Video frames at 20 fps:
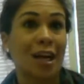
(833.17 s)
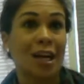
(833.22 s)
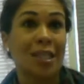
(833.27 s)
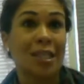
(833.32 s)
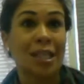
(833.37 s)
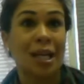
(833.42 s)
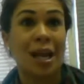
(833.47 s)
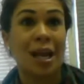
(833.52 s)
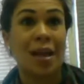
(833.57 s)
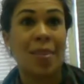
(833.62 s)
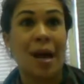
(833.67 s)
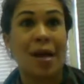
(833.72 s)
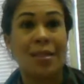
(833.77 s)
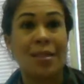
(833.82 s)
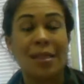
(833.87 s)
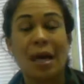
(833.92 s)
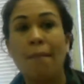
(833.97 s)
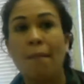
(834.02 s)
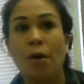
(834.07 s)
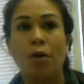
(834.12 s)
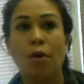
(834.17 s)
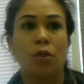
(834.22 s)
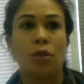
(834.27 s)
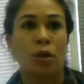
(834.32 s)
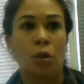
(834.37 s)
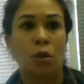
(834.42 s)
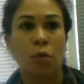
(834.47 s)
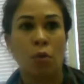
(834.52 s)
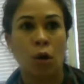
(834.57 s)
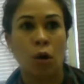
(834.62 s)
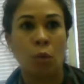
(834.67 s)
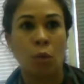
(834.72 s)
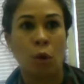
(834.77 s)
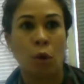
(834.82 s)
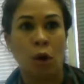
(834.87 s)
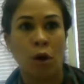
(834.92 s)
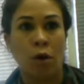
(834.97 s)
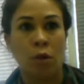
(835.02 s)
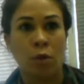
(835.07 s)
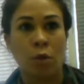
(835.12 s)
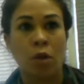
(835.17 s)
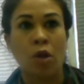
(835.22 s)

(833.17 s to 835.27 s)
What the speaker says: I said, and that's how most of the world works.